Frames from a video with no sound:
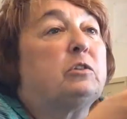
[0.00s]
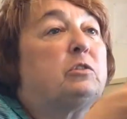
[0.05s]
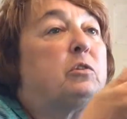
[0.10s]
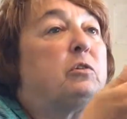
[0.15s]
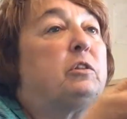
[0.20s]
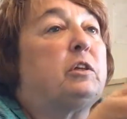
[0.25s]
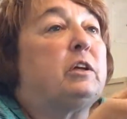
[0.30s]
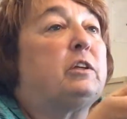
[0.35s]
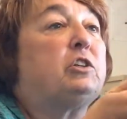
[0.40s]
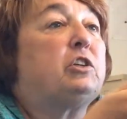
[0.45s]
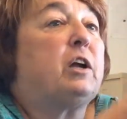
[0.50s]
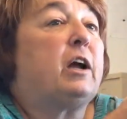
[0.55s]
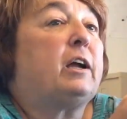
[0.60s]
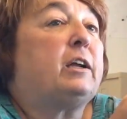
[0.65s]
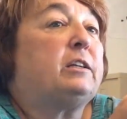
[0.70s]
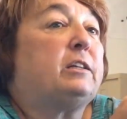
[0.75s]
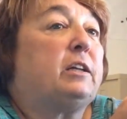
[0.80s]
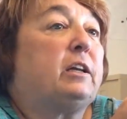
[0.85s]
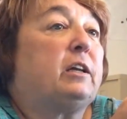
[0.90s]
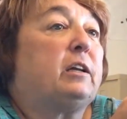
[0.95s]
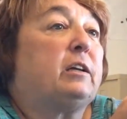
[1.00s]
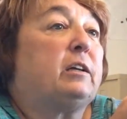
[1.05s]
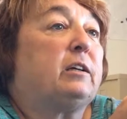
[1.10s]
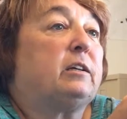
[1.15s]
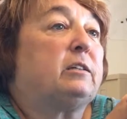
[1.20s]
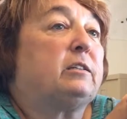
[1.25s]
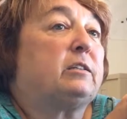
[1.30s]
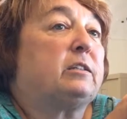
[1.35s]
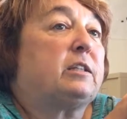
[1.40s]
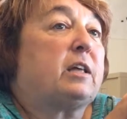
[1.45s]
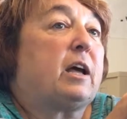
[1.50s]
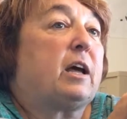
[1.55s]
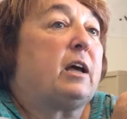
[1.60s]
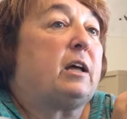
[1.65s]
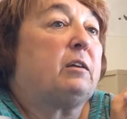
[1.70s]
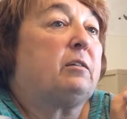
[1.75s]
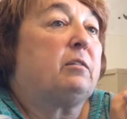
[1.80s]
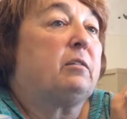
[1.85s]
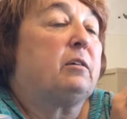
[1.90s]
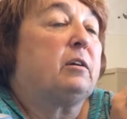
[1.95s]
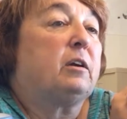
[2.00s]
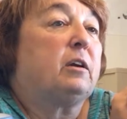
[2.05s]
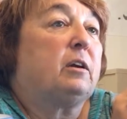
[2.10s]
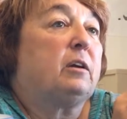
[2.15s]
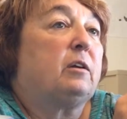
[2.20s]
So the idea is that